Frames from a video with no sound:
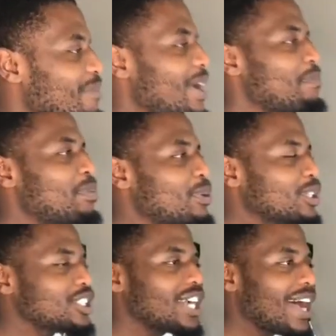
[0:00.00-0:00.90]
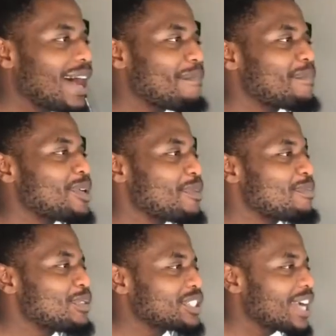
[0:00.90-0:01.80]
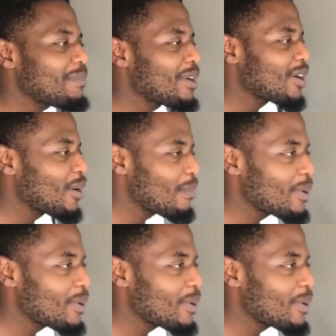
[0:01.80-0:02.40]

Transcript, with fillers: man. Push up, bro. Push up. Go,